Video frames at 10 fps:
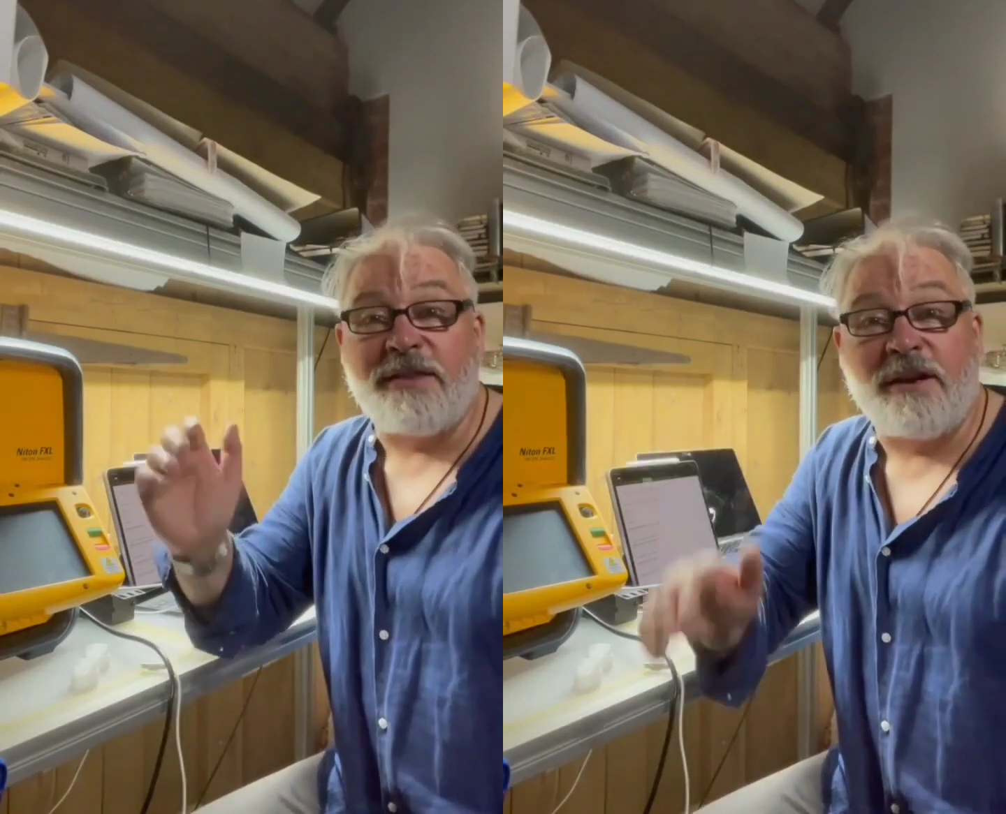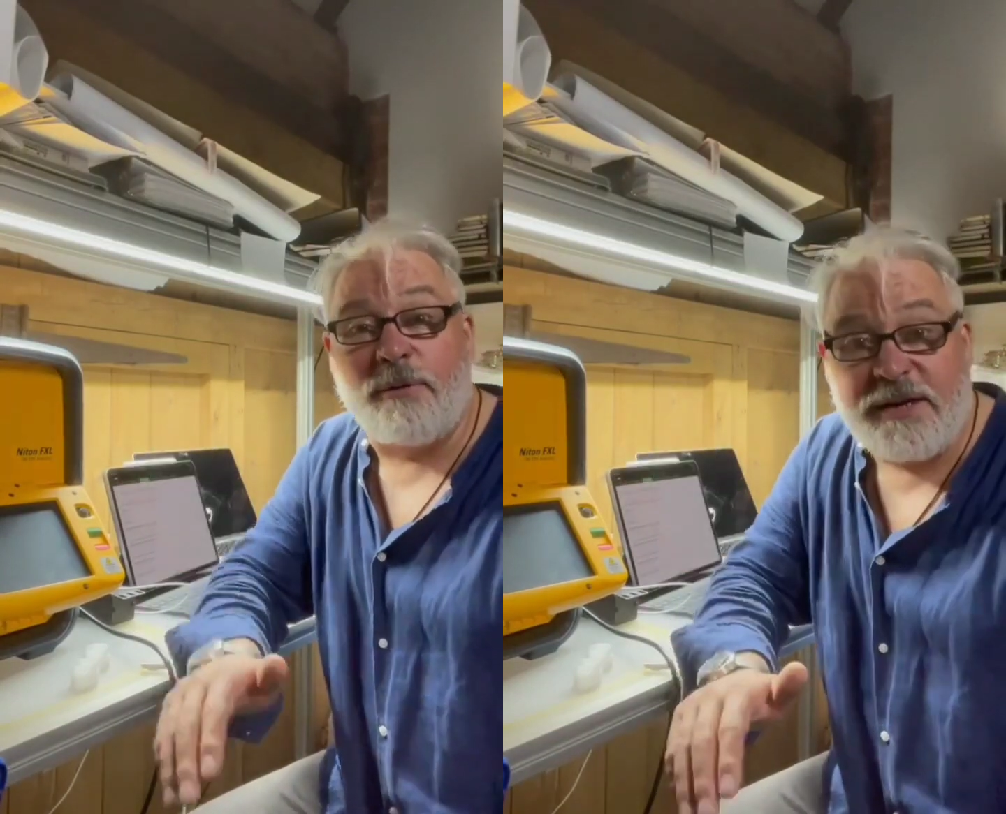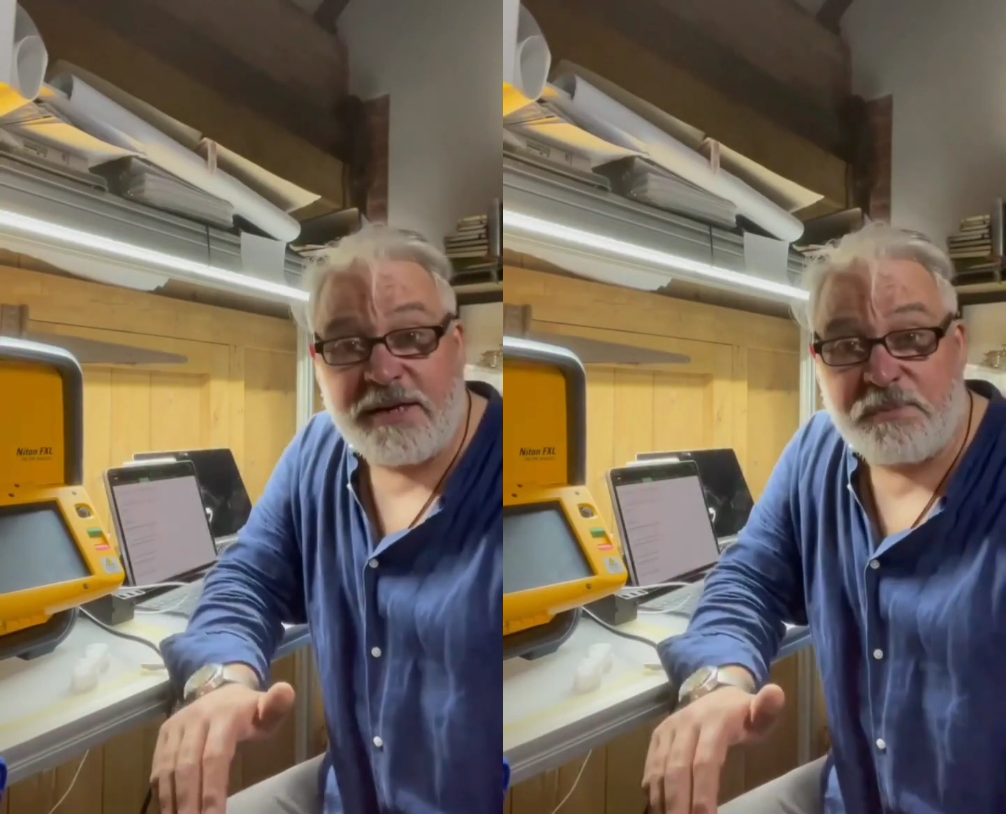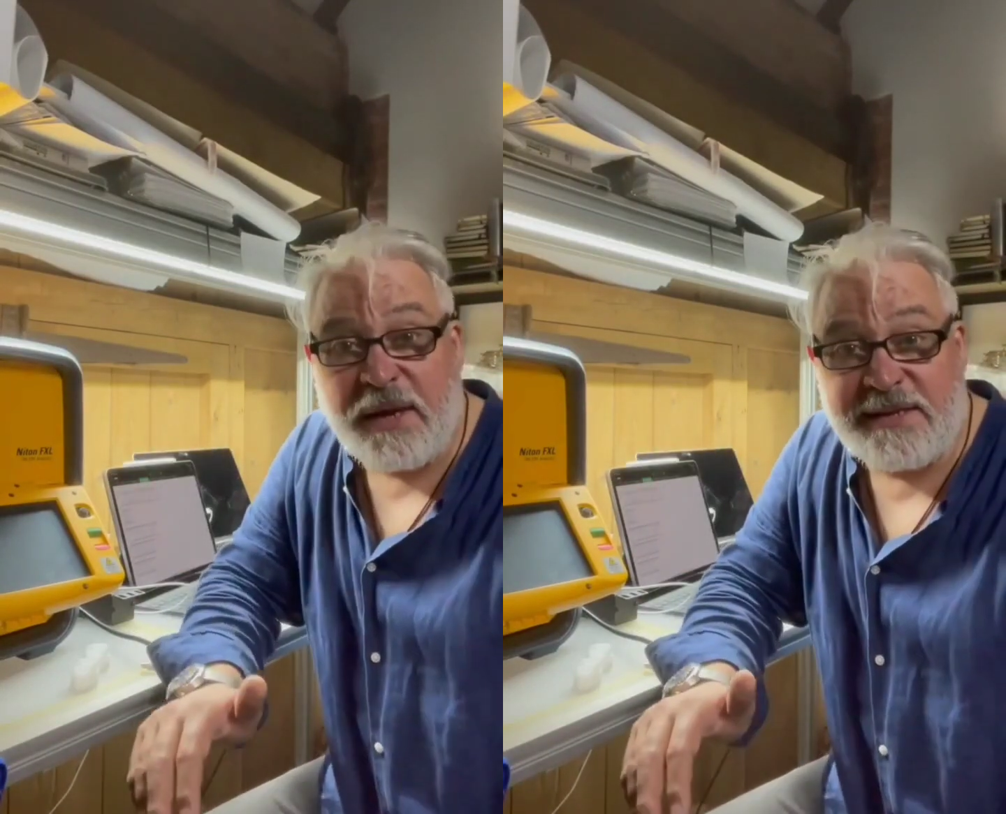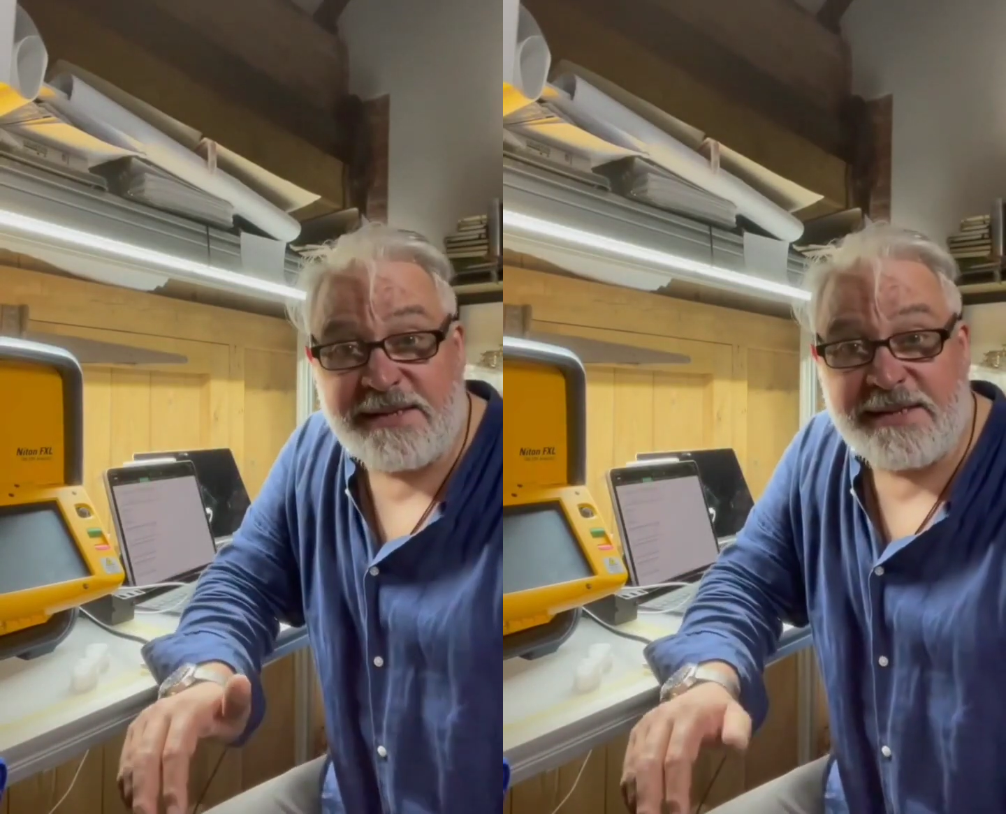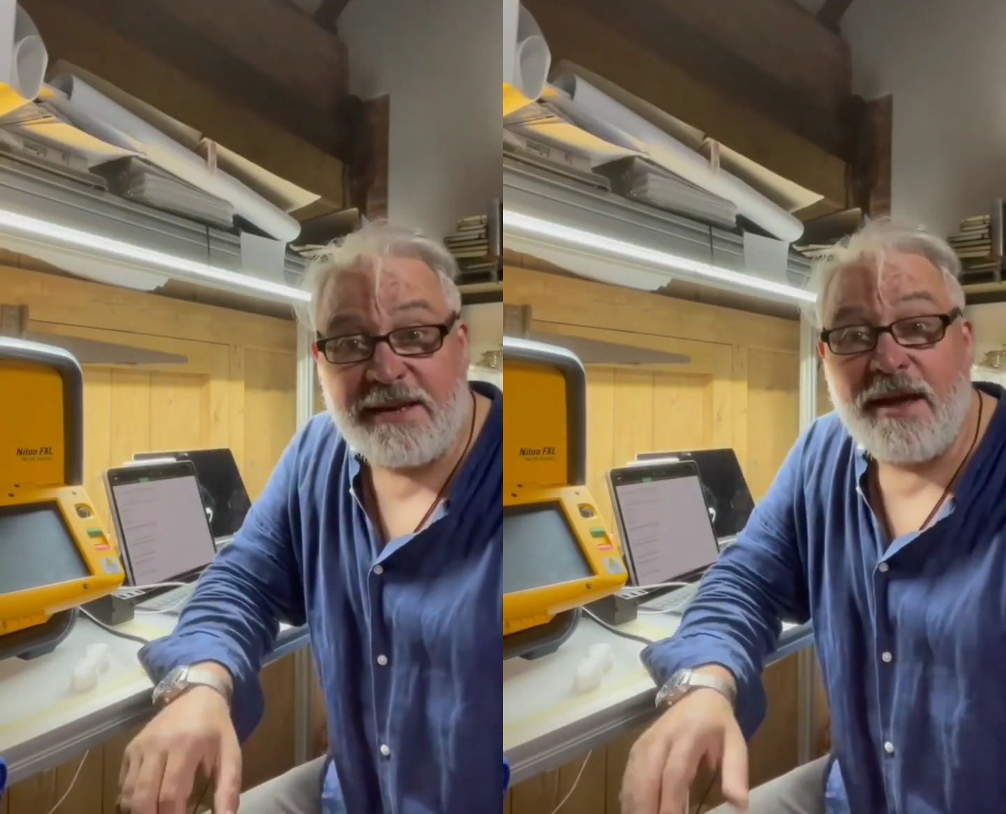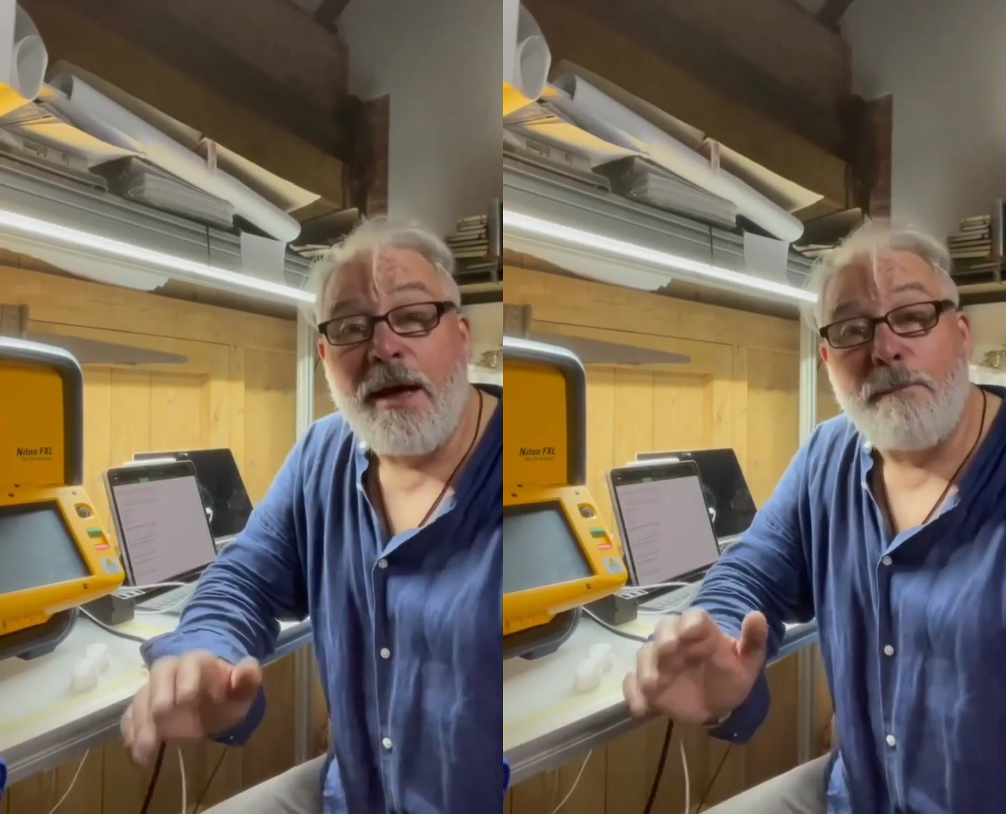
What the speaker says: than I would expect to see.